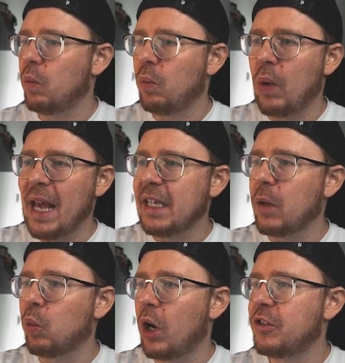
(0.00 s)
where you
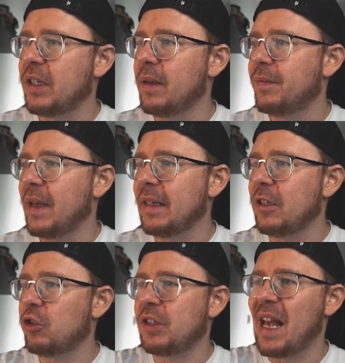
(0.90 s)
can watch certain things.
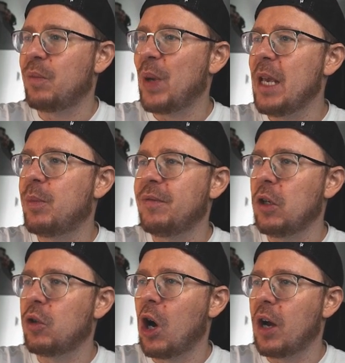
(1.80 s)
It just says
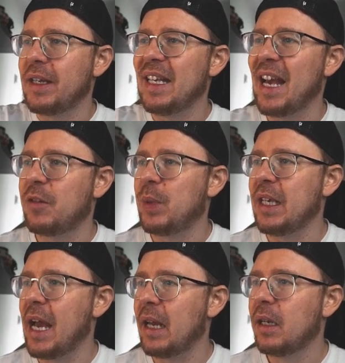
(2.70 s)
pay-per-view card,
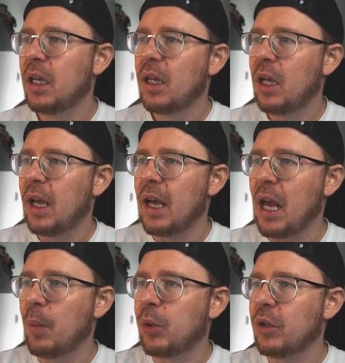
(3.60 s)
ESPN,
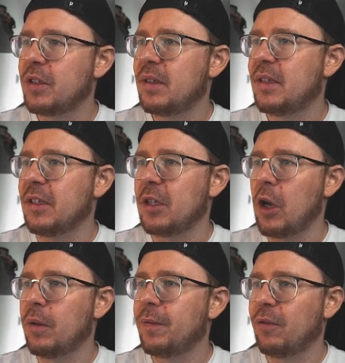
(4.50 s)
plus
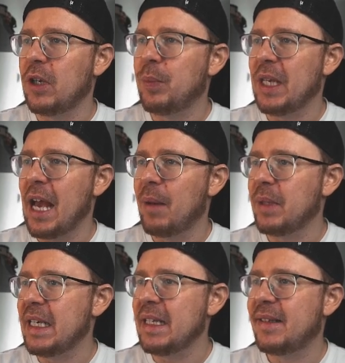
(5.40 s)
DAZN, 3 p.m.
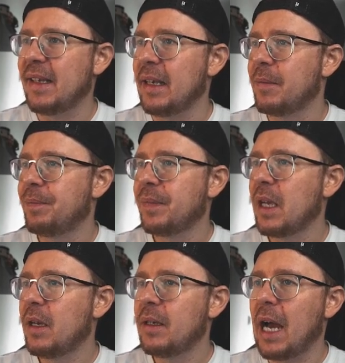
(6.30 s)
ET.
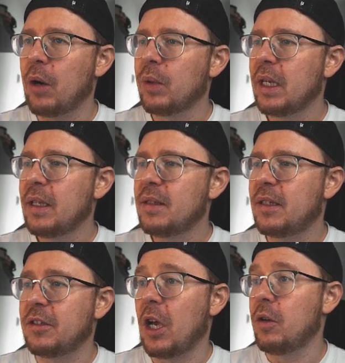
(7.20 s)
Now,
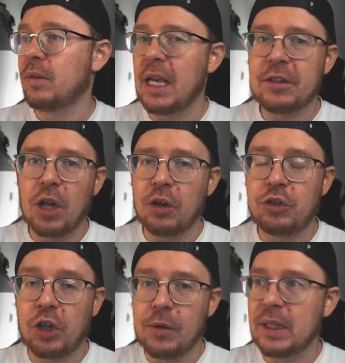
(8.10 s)
DAZN is not
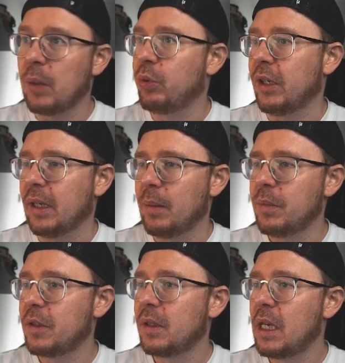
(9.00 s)
showing the
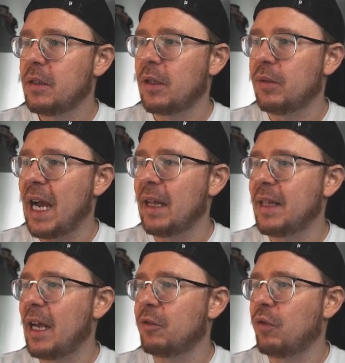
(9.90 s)
prelims. So
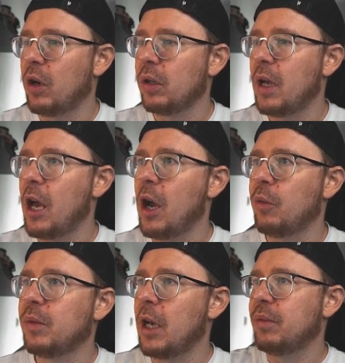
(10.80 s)
that is wrong.
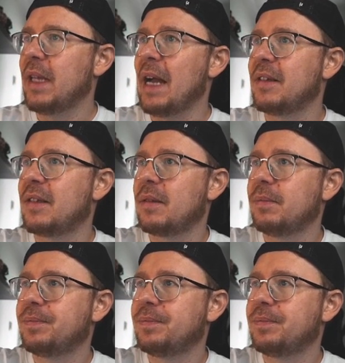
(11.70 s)
That's